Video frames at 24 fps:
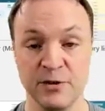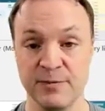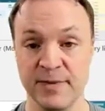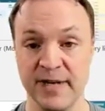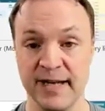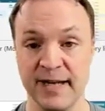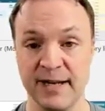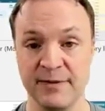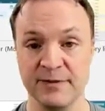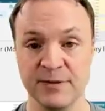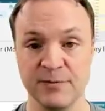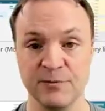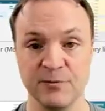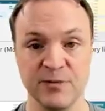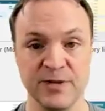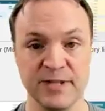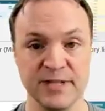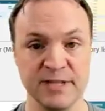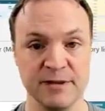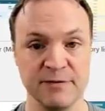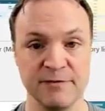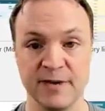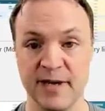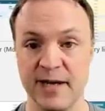you might have some
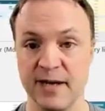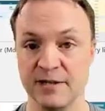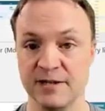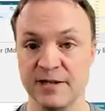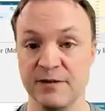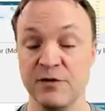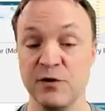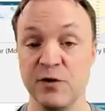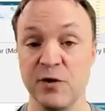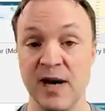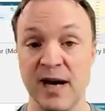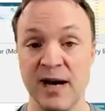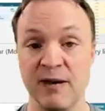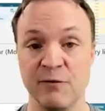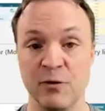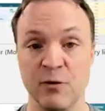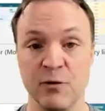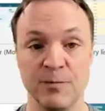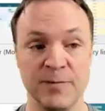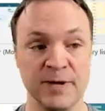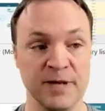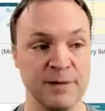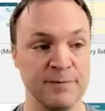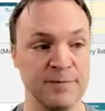recent files if you have
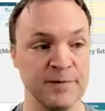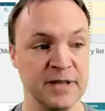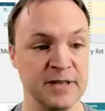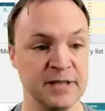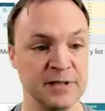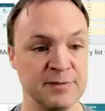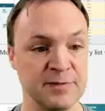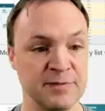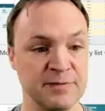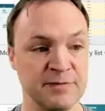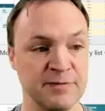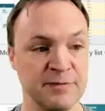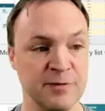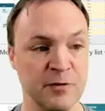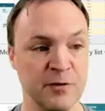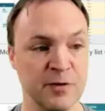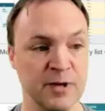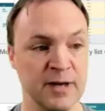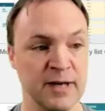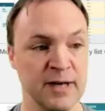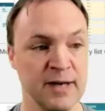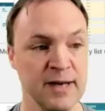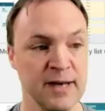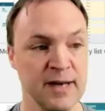opened up things
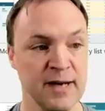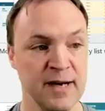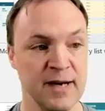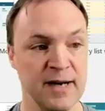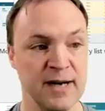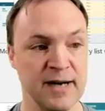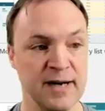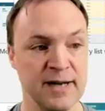before.